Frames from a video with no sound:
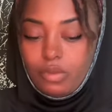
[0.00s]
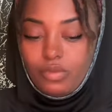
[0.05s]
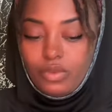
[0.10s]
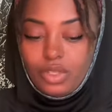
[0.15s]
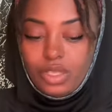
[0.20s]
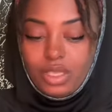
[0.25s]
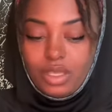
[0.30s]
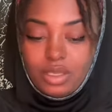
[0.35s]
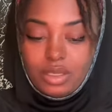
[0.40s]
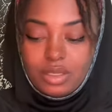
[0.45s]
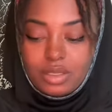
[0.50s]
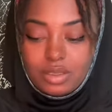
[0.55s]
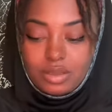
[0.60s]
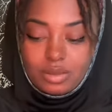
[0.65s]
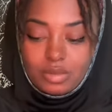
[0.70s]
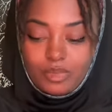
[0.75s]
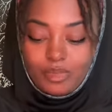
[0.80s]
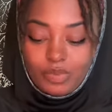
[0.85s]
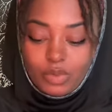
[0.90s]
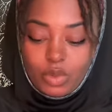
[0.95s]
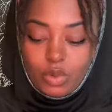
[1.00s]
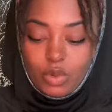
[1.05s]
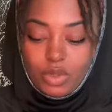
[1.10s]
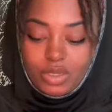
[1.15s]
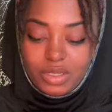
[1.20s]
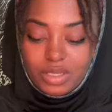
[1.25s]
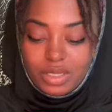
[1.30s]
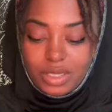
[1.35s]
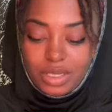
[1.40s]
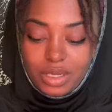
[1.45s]
For Cancer, what
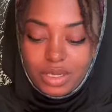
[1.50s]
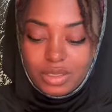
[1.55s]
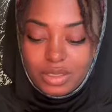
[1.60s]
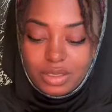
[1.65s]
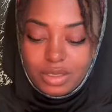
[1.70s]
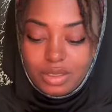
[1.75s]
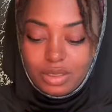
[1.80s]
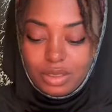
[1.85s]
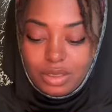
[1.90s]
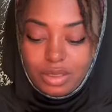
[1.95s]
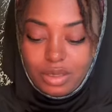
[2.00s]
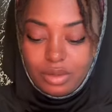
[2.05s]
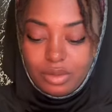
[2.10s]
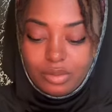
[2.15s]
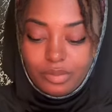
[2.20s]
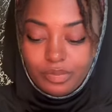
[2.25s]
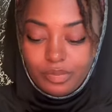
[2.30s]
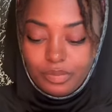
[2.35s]
does Cancer need to know?